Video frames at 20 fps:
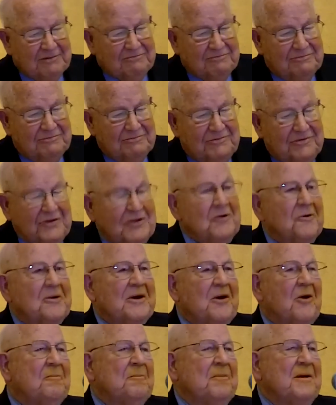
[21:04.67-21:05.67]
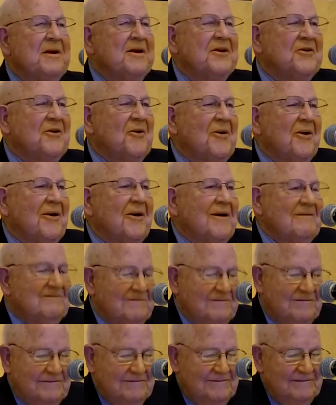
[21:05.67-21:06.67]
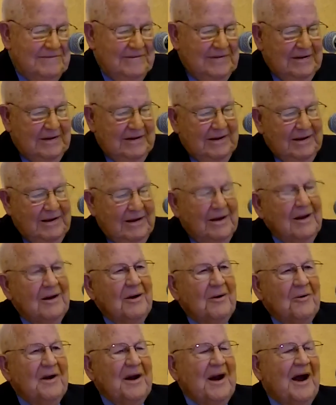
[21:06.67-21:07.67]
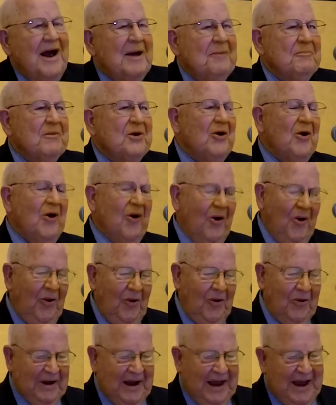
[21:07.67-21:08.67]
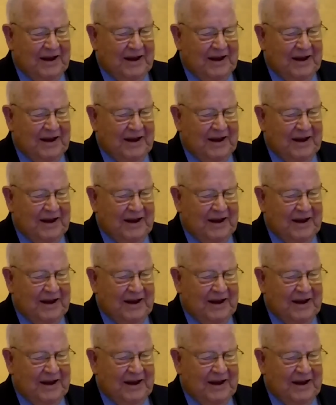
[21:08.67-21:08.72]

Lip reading: that you would open a door. When I am cold,